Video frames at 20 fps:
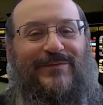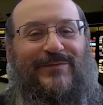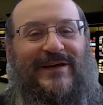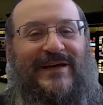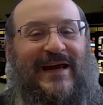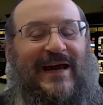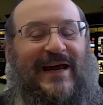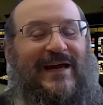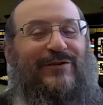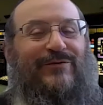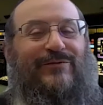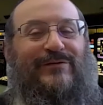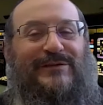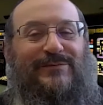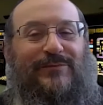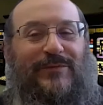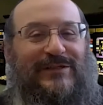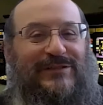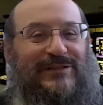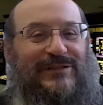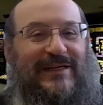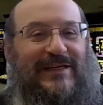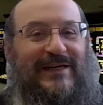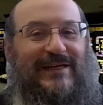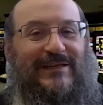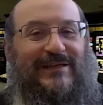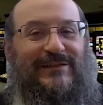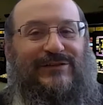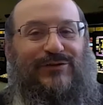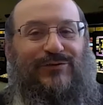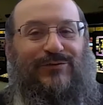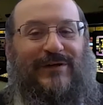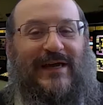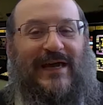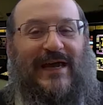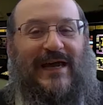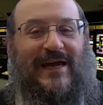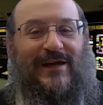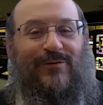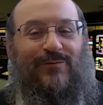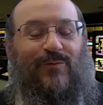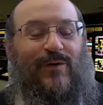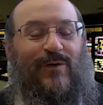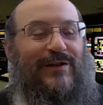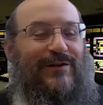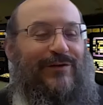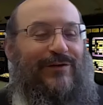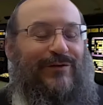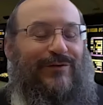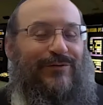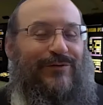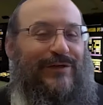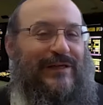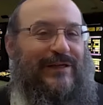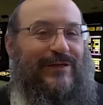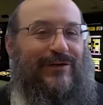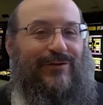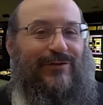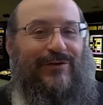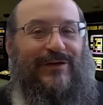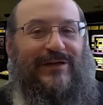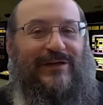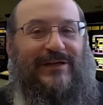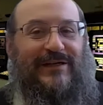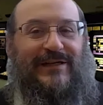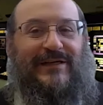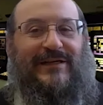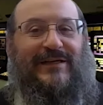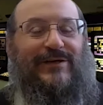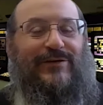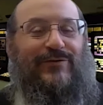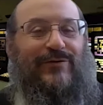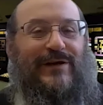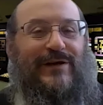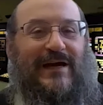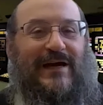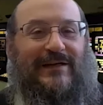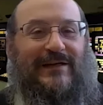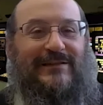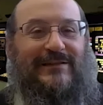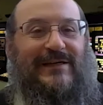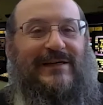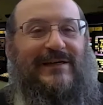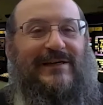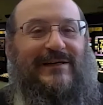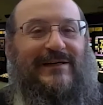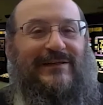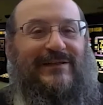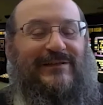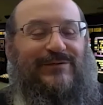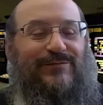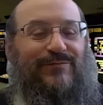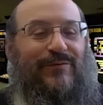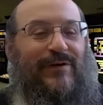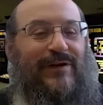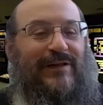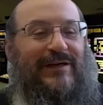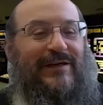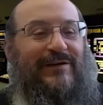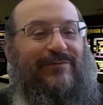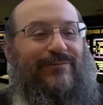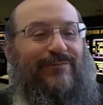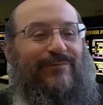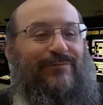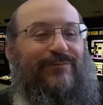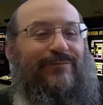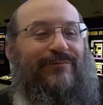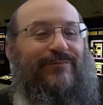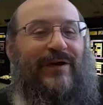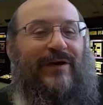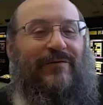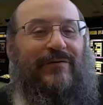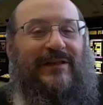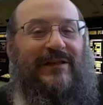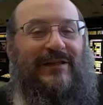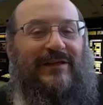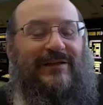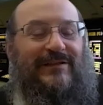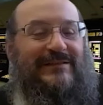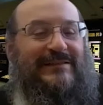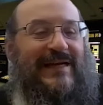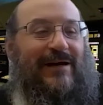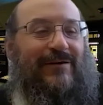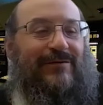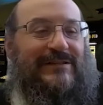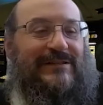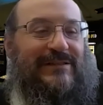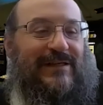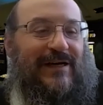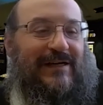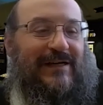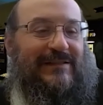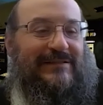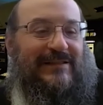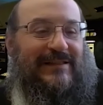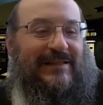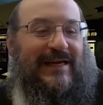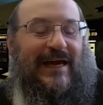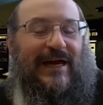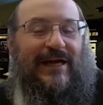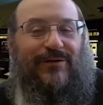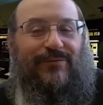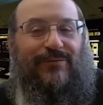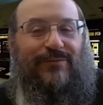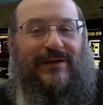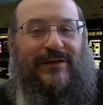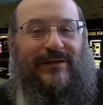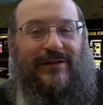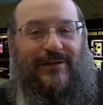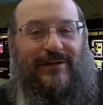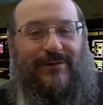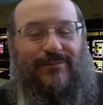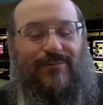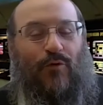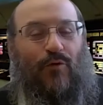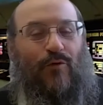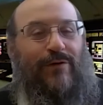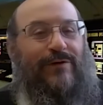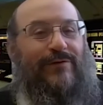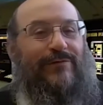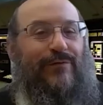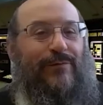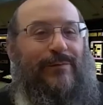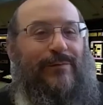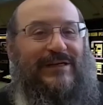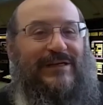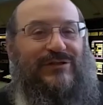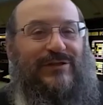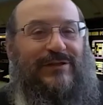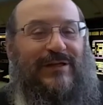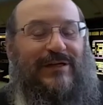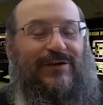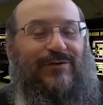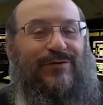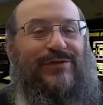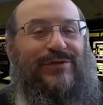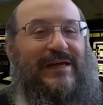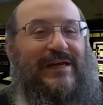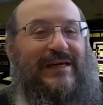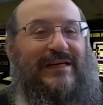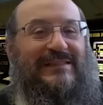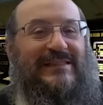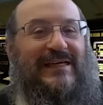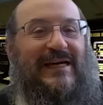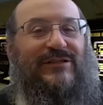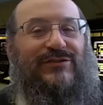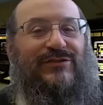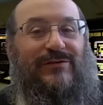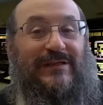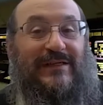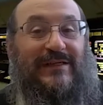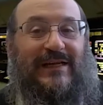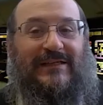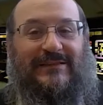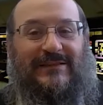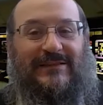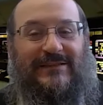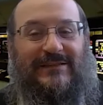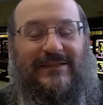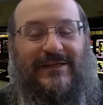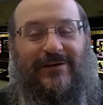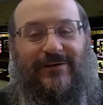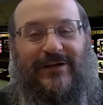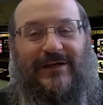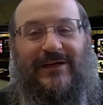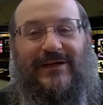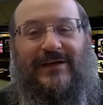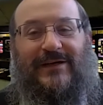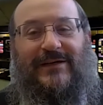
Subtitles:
Gather as much data as you can, whether you think you're going to need it or not. There's really very little downside to gathering more information that you think is actually necessary,